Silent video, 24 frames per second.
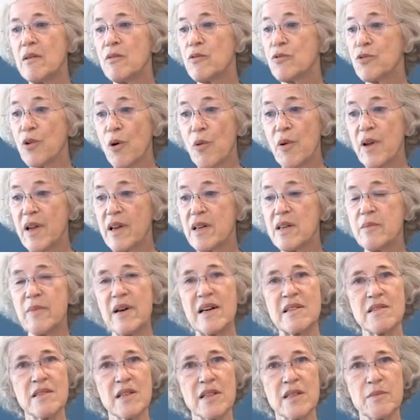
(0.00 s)
growing at
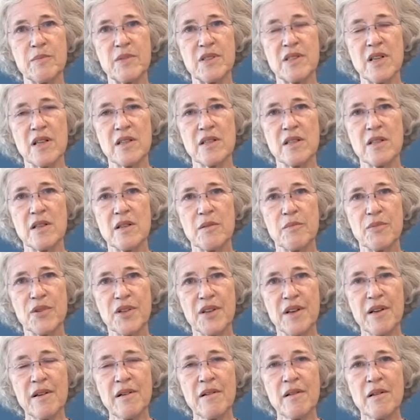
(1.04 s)
about 6% per
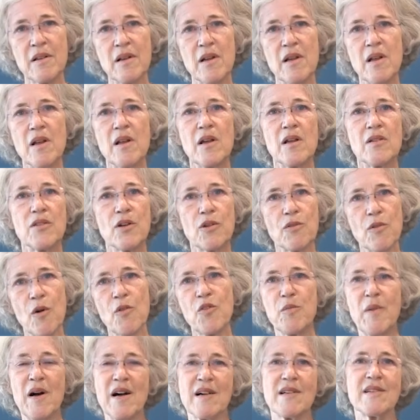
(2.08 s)
year. The
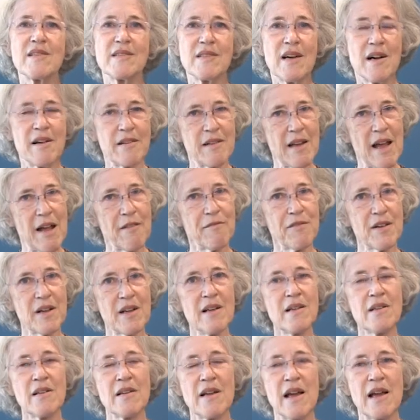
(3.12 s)
growth markets are in
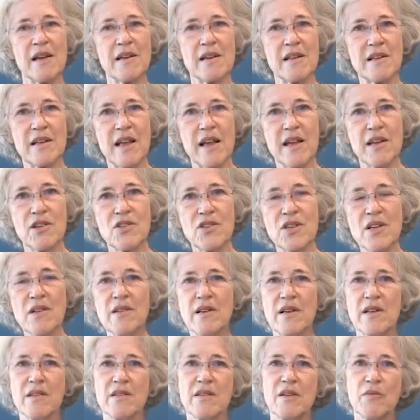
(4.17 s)
Africa and in Asia.
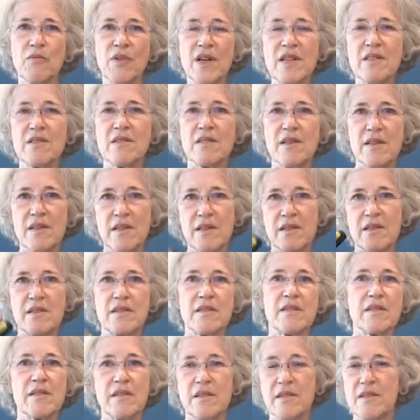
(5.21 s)
In the West, it
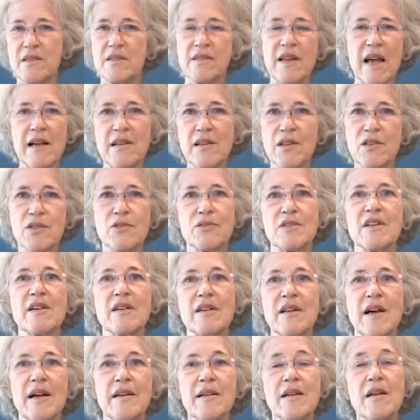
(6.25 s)
is stagnant or
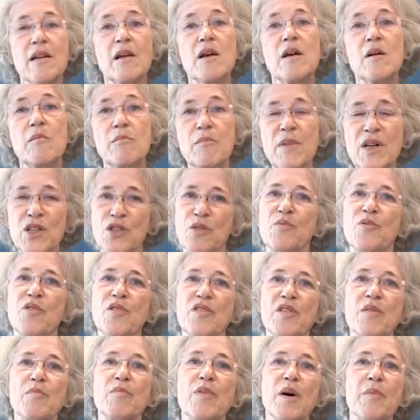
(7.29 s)
declining, much
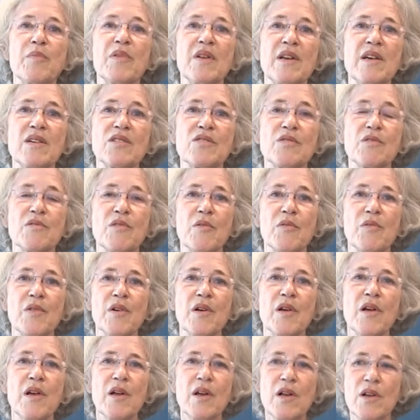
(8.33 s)
more than population growth.
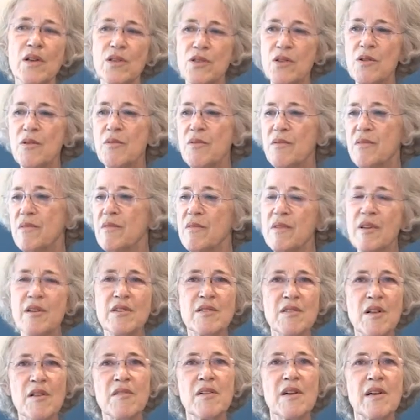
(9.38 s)
So
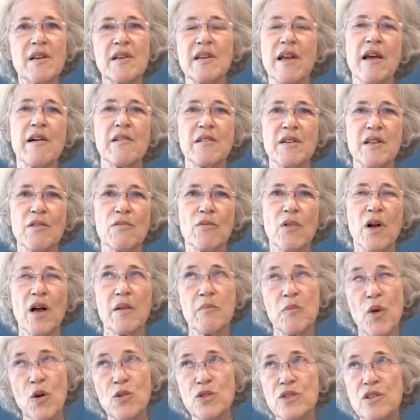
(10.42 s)
there's nothing inherently,
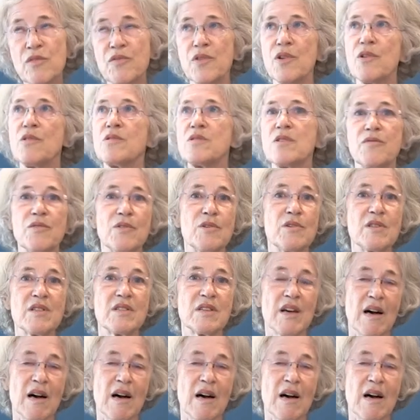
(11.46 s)
and most of those, of course,